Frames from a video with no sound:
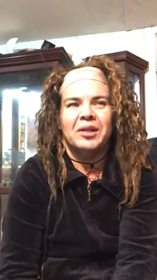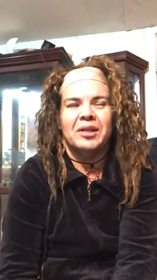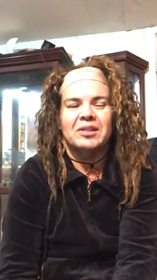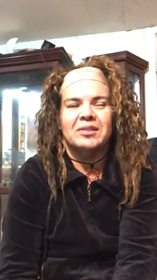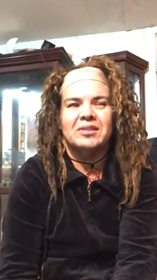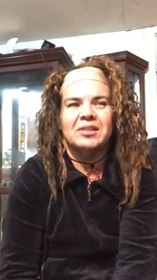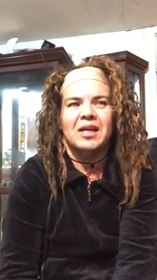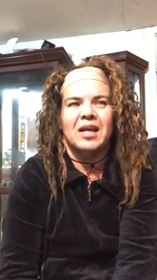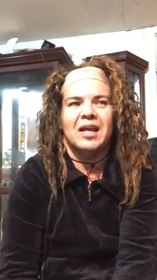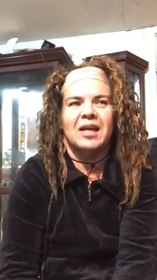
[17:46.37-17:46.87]
He
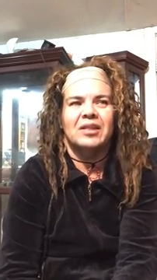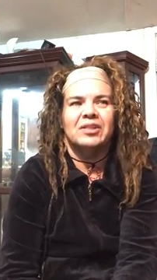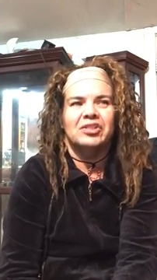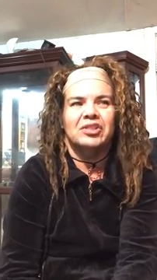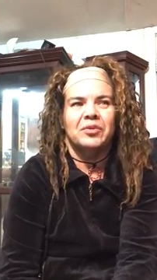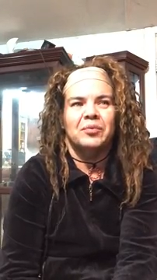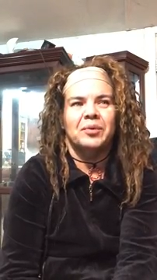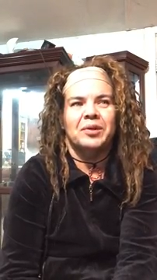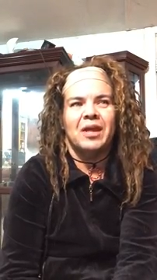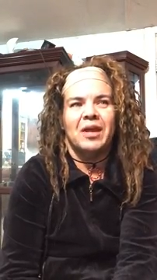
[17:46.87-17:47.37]
went
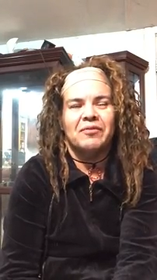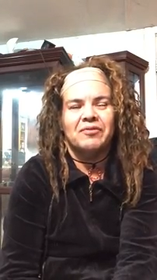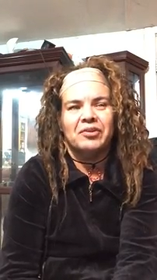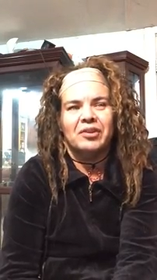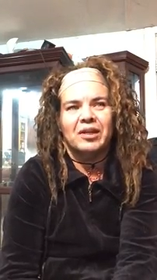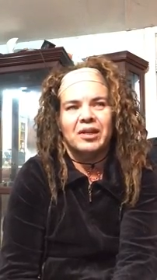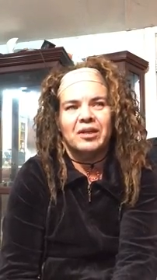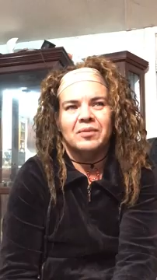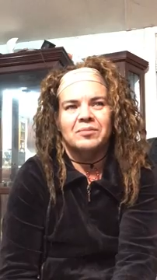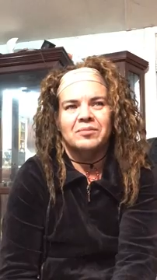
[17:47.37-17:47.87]
inside. She
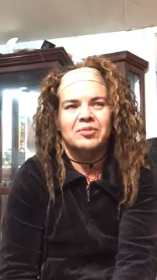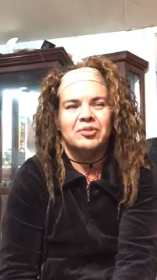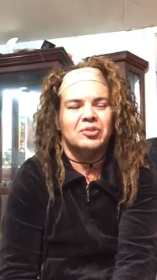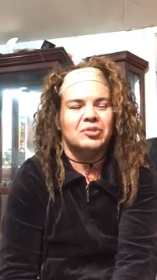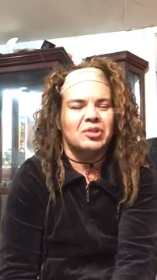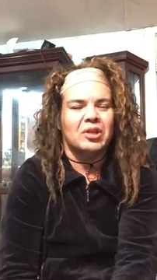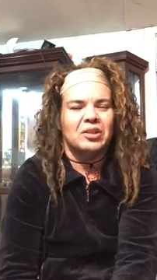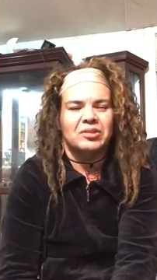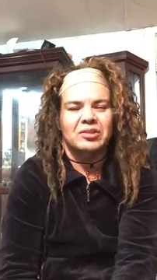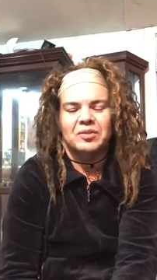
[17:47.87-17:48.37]
went after
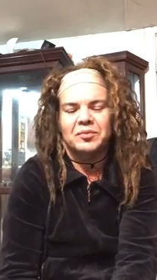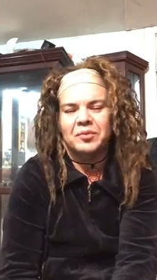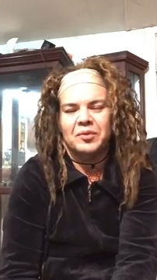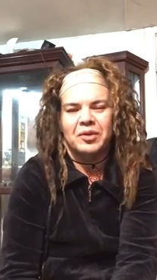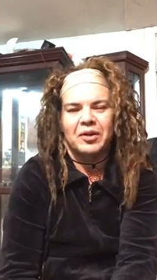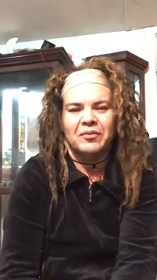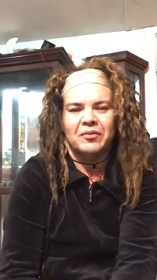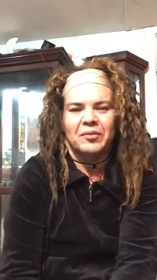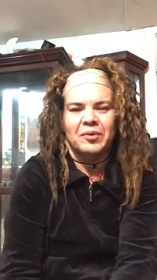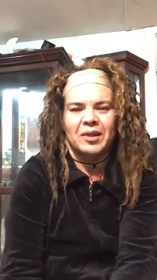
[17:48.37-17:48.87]
him to talk
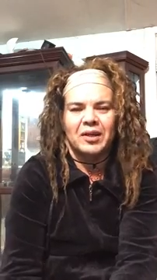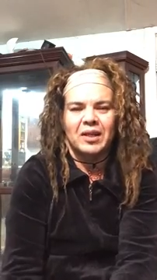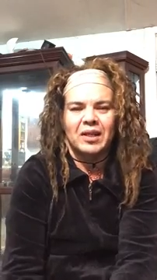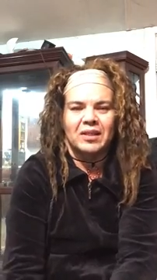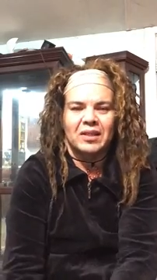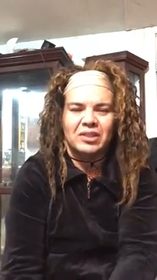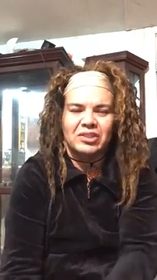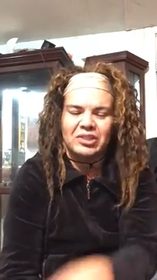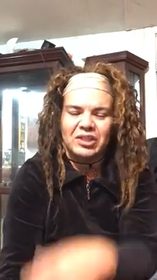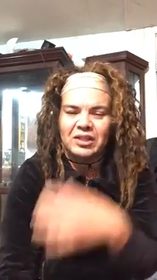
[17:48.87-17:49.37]
to him or whatever,
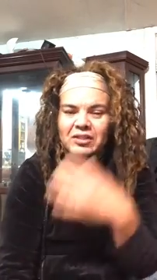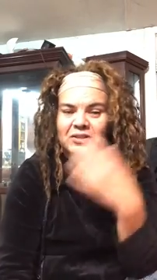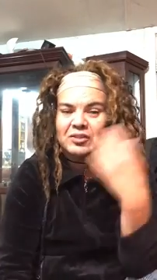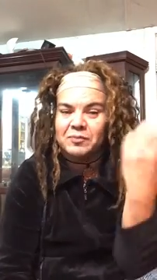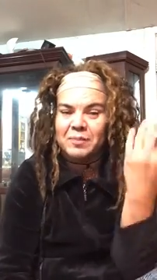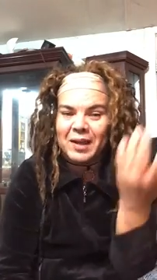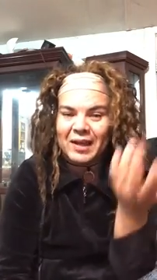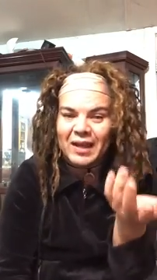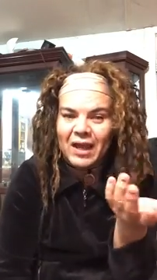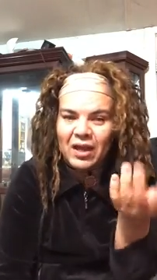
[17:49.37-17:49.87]
right? And then
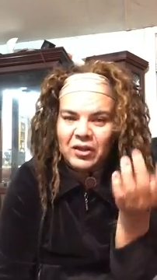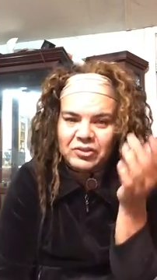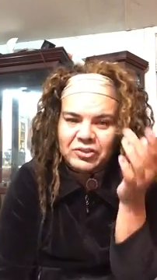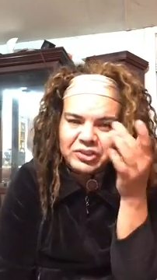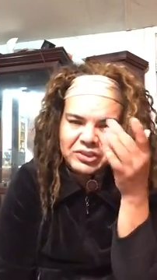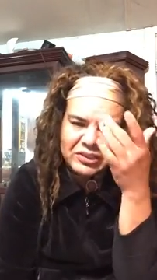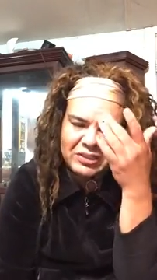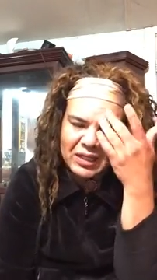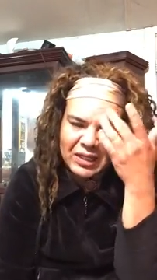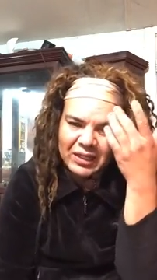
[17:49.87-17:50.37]
she comes back
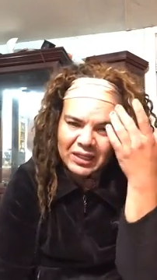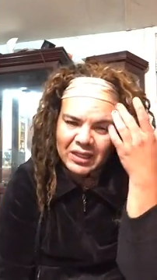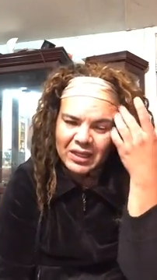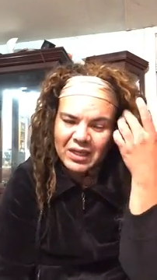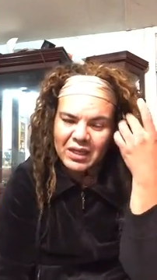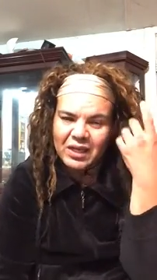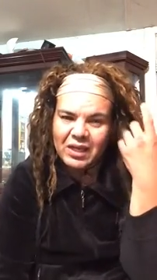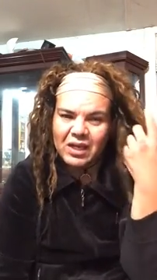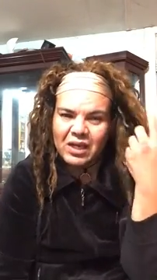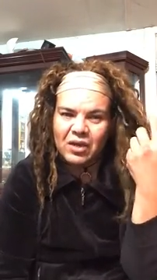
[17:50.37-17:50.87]
out, and she's
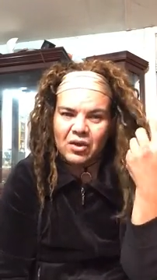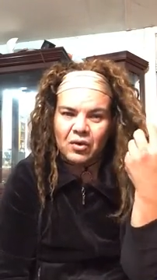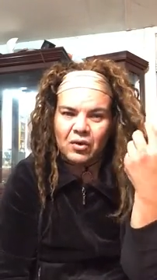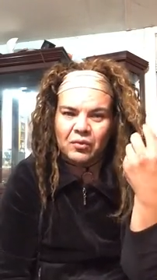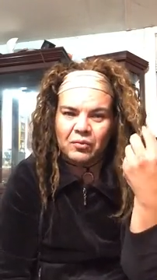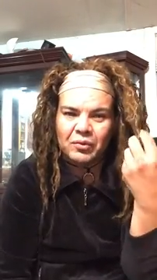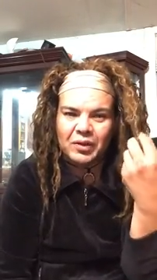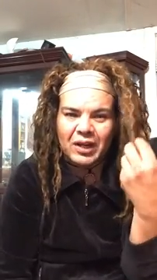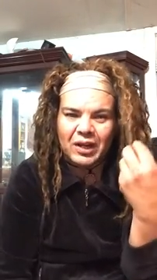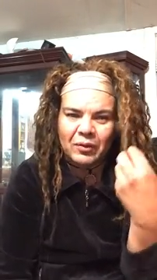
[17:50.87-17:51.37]
like,
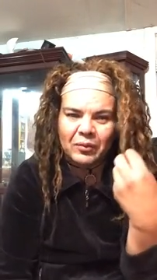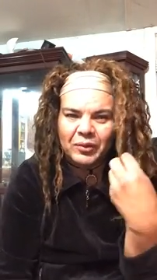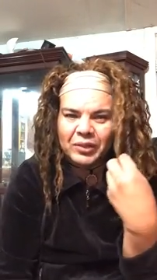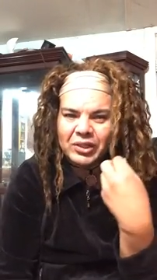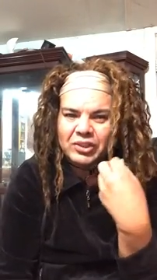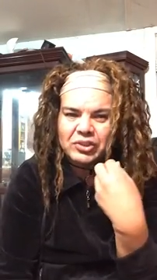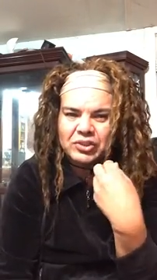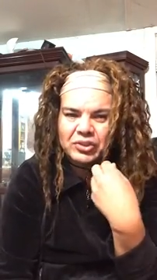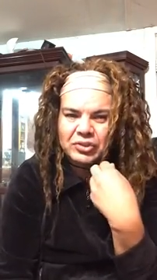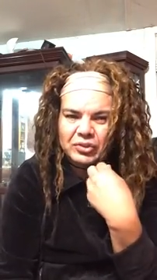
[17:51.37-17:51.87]

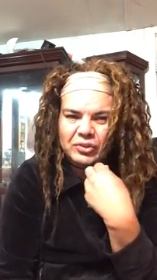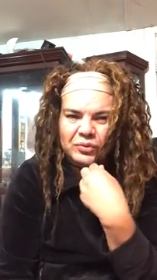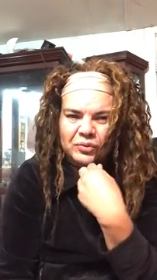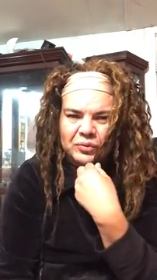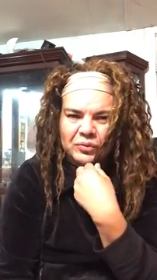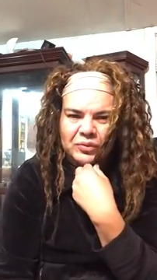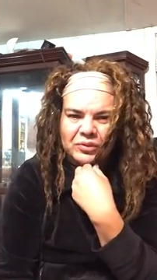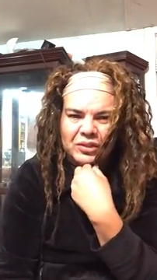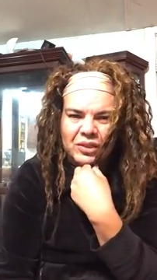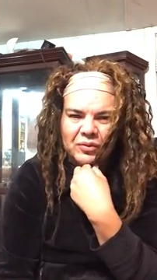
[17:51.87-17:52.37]
Renee, what did you
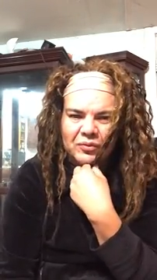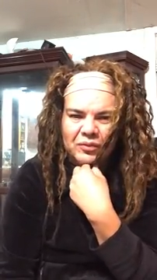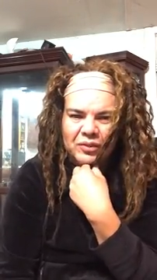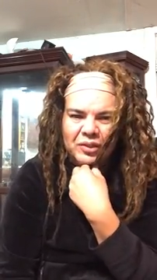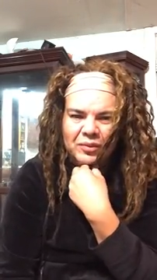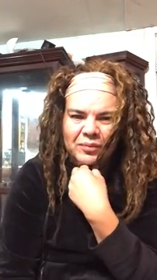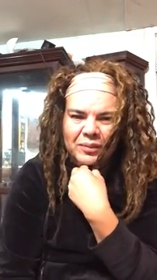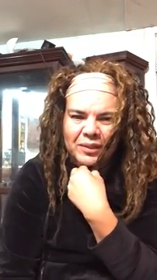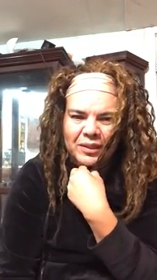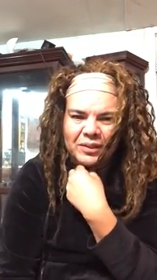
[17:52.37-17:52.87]
do? I was
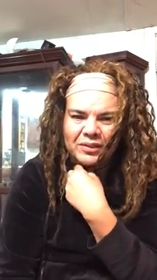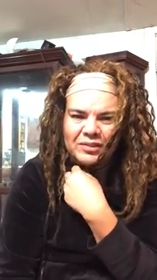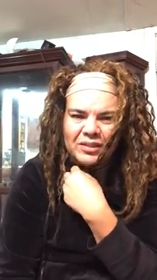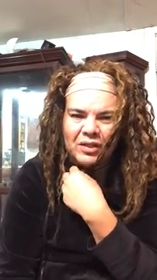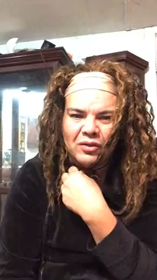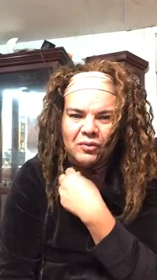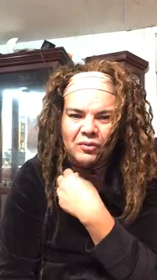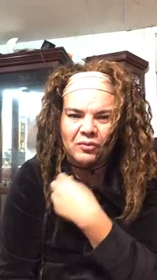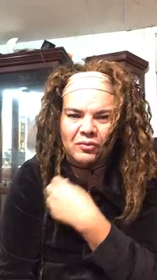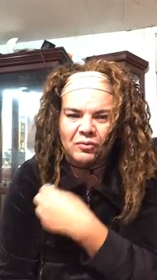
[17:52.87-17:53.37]
like, what do you
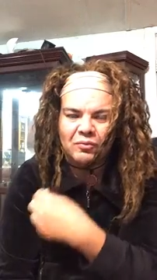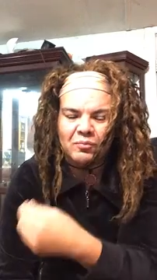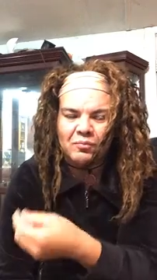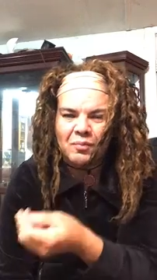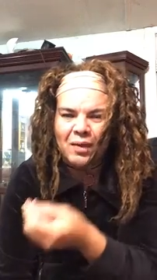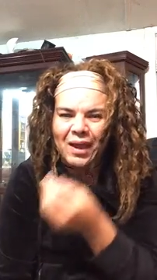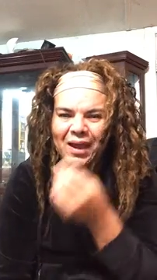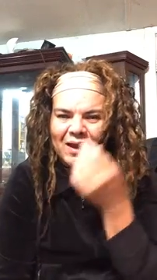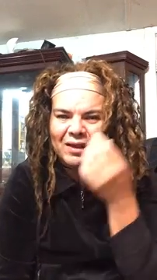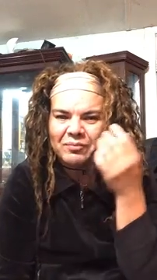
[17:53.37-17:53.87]
mean? It's like,
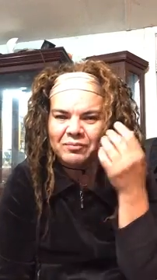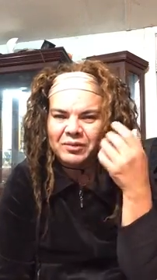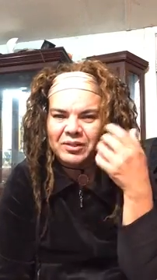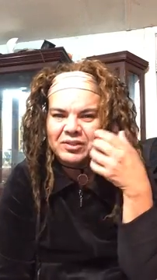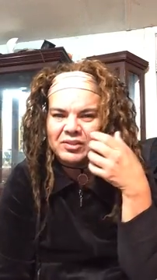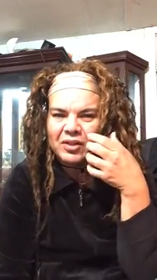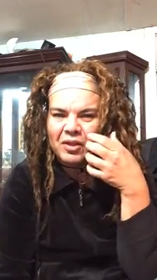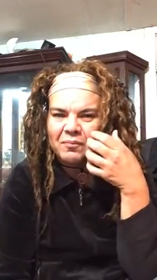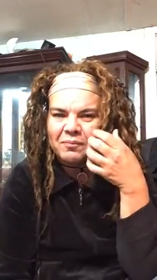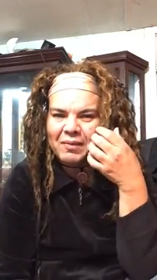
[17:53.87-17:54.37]

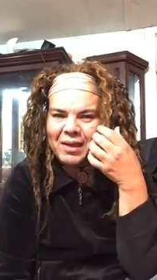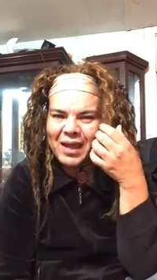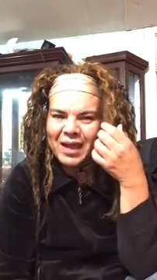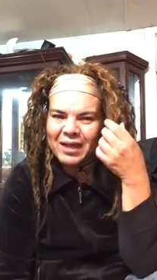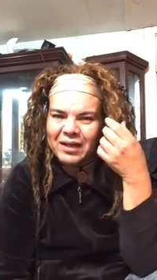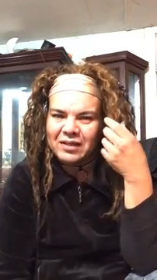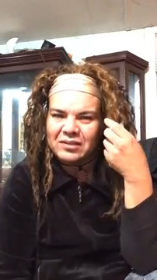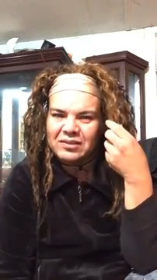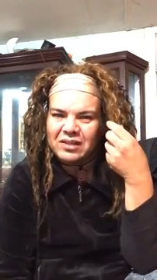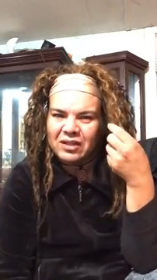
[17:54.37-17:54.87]
Matt, he's all
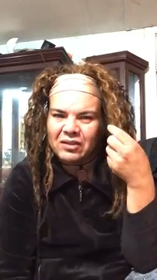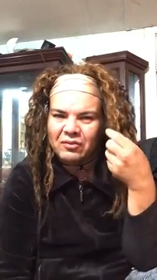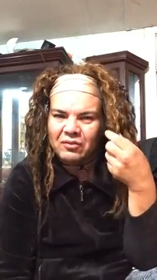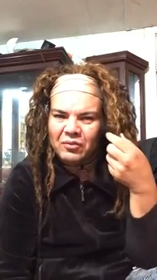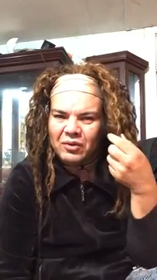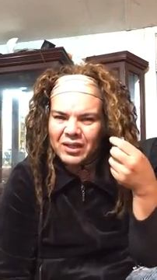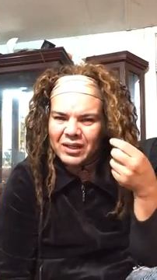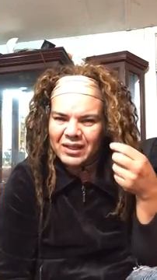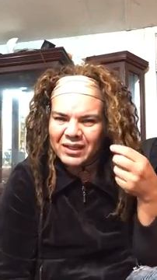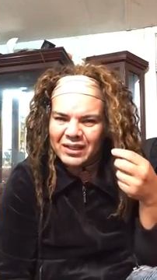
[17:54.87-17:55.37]
mad. I was
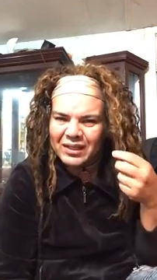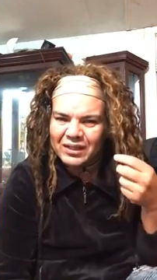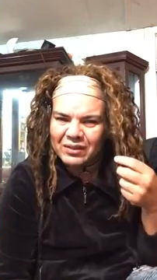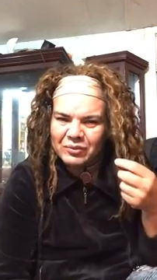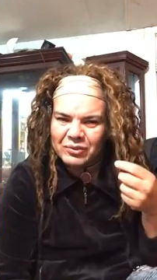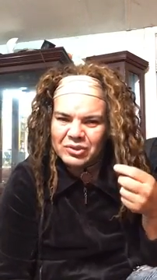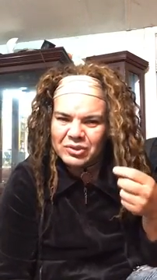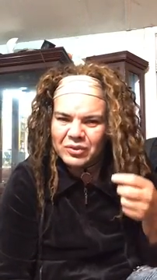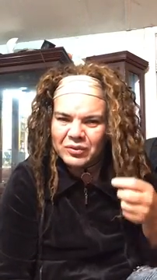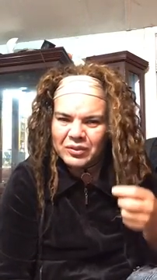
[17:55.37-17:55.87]
like,
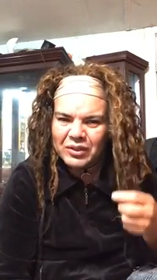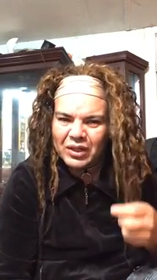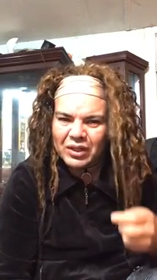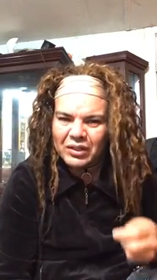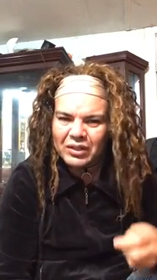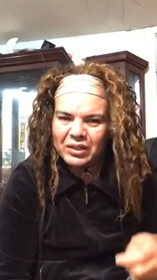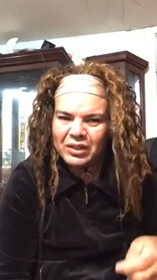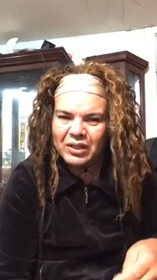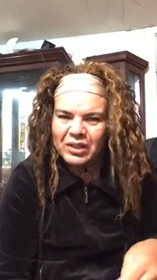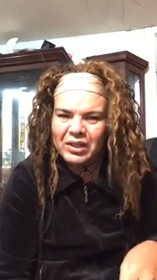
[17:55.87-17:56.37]
what? What's
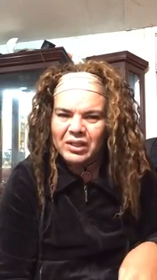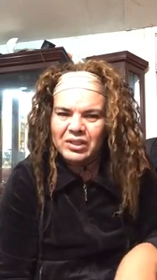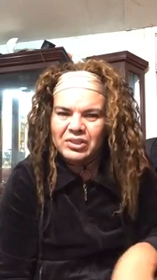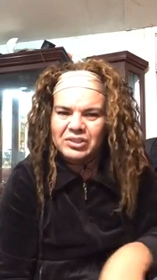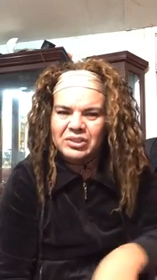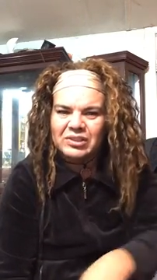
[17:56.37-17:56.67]
going on?